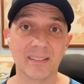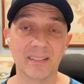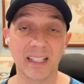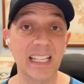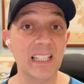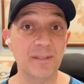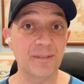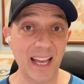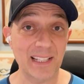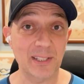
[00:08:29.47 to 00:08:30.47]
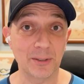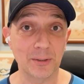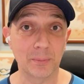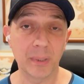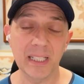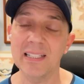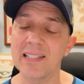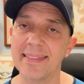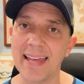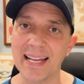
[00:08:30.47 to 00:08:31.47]
he's facile, but he
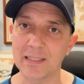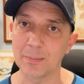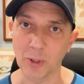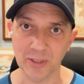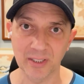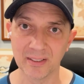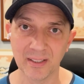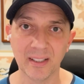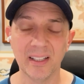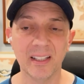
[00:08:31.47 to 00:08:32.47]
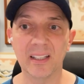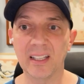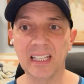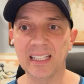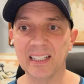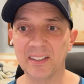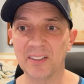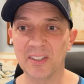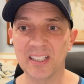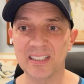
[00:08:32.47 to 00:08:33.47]
isn't that smart. And
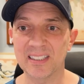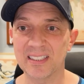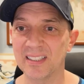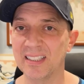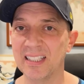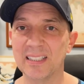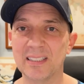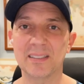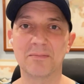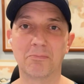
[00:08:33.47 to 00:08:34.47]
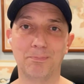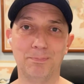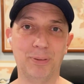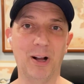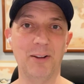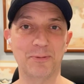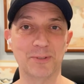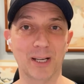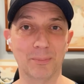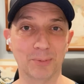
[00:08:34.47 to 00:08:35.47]
this puffed
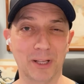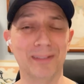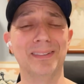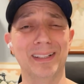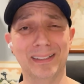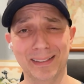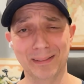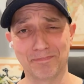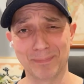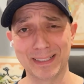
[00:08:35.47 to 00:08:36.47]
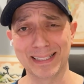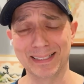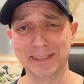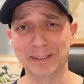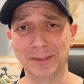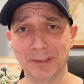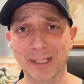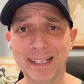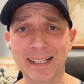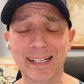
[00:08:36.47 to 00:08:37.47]
up, well, let me tell you,
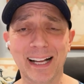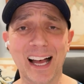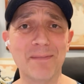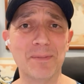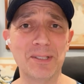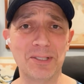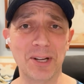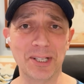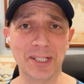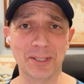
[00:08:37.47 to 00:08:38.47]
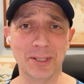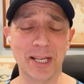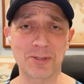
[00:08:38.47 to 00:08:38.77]
I've been studying international